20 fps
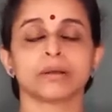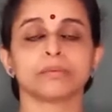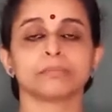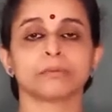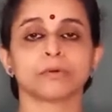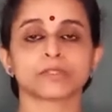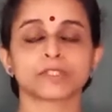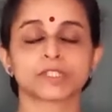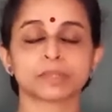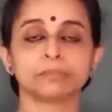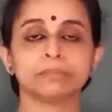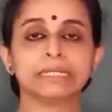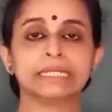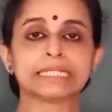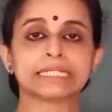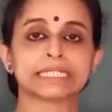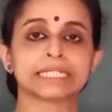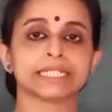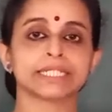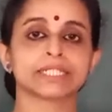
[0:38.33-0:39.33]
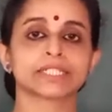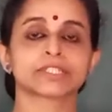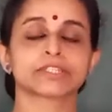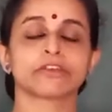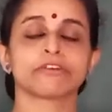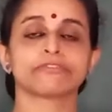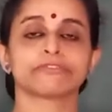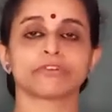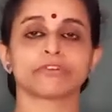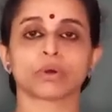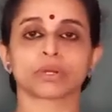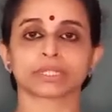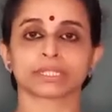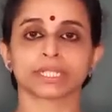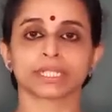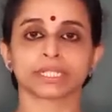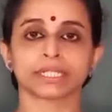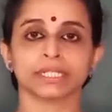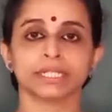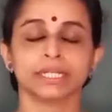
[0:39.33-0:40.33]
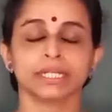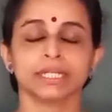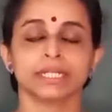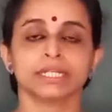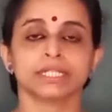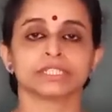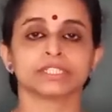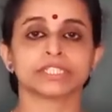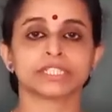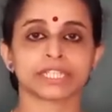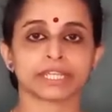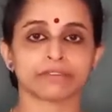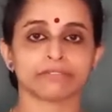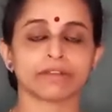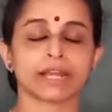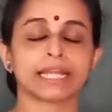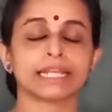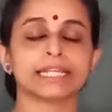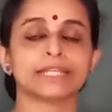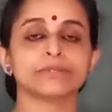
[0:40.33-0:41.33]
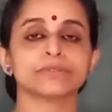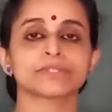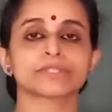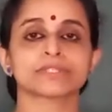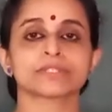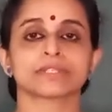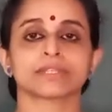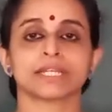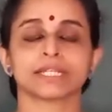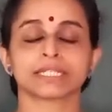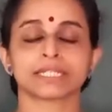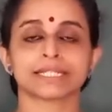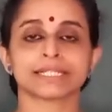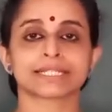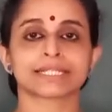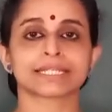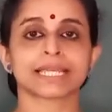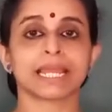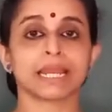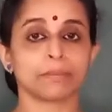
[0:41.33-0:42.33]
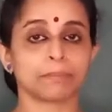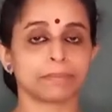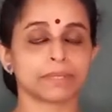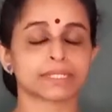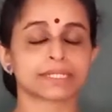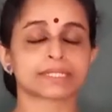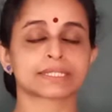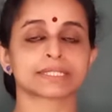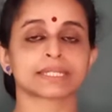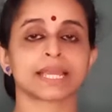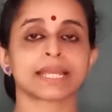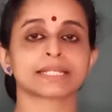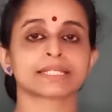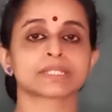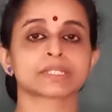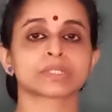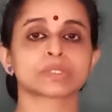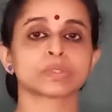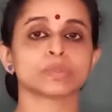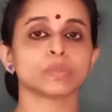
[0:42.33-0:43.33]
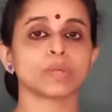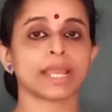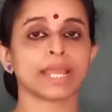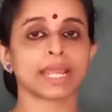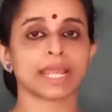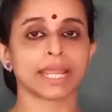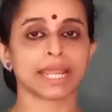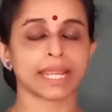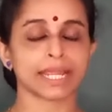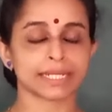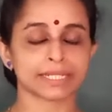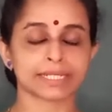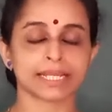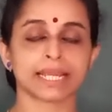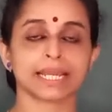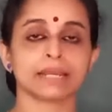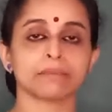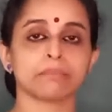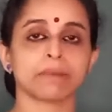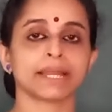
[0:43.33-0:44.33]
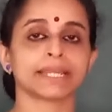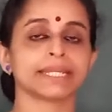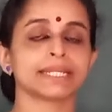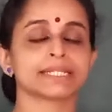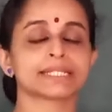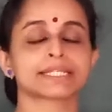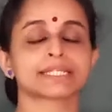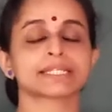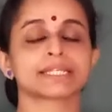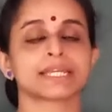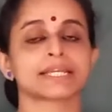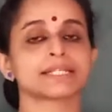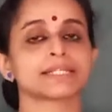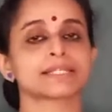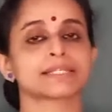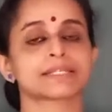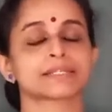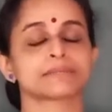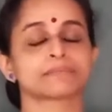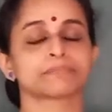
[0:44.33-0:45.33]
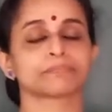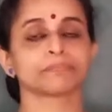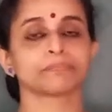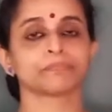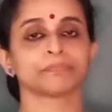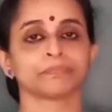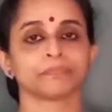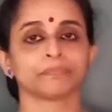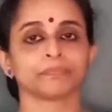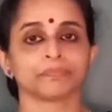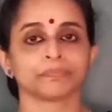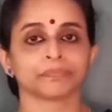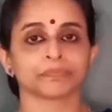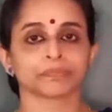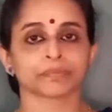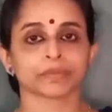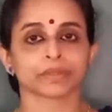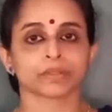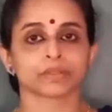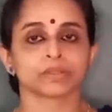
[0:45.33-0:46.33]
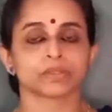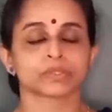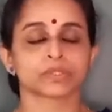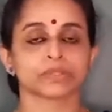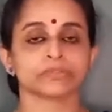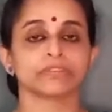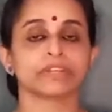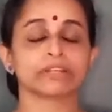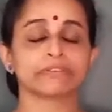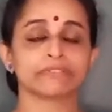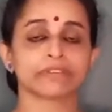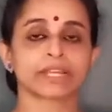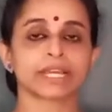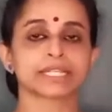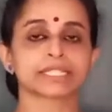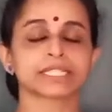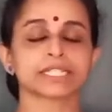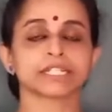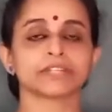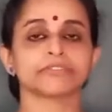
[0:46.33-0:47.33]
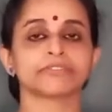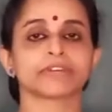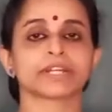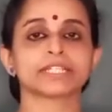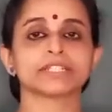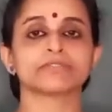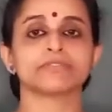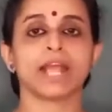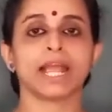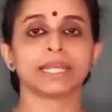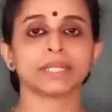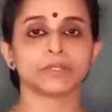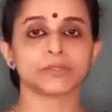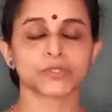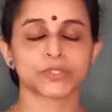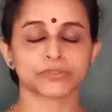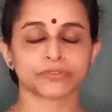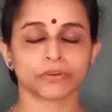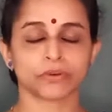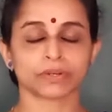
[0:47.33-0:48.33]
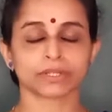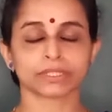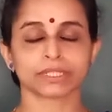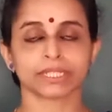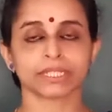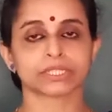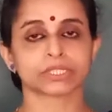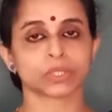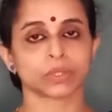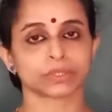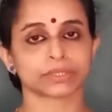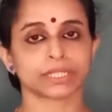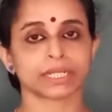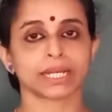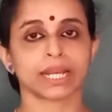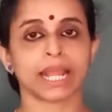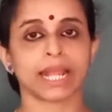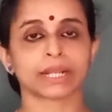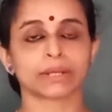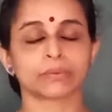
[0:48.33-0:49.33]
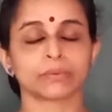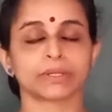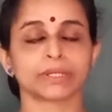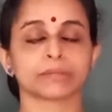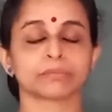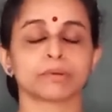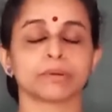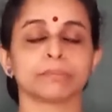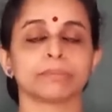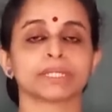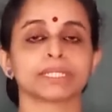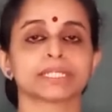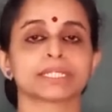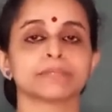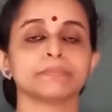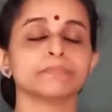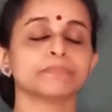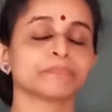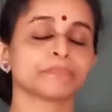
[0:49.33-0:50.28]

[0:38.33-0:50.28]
possibilities for the J values, that is L plus S to L minus S. So we will get different values for the total angular momentum.